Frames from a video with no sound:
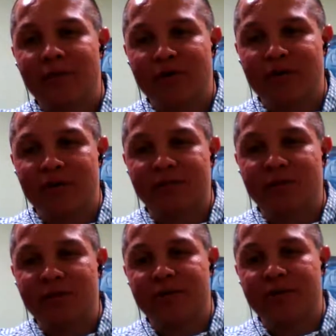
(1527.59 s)
Versus
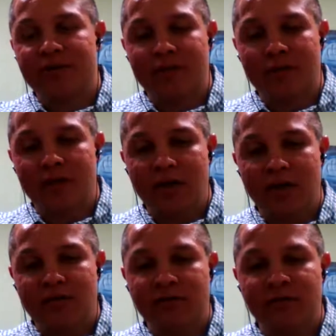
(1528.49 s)

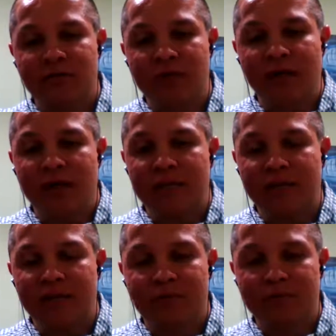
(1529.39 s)
Internet Explorer. It had
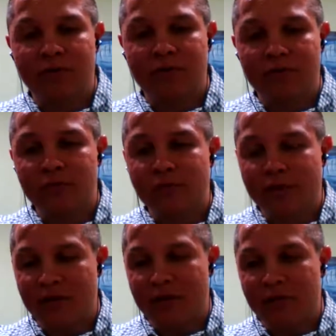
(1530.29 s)
much more to do
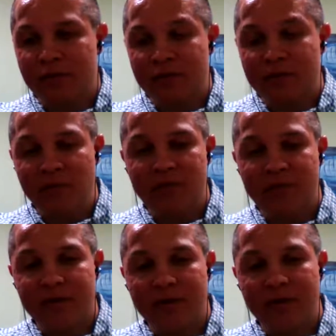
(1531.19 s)
with the speed of
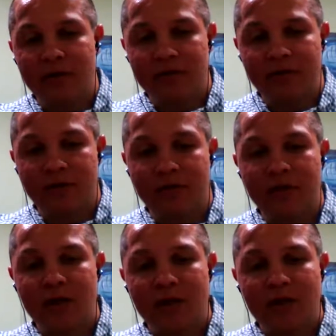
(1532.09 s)
it, and also
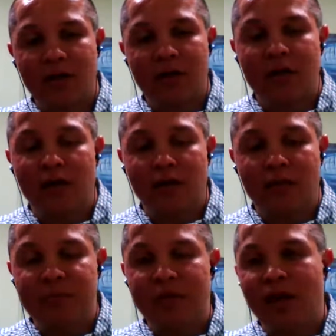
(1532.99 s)
the
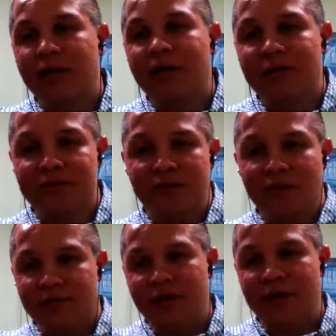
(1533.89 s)
blocking of
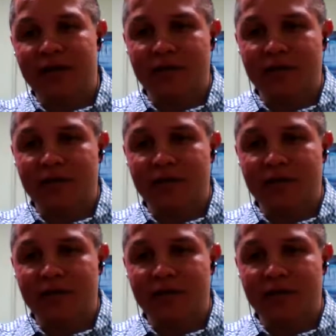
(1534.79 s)
stuff, right?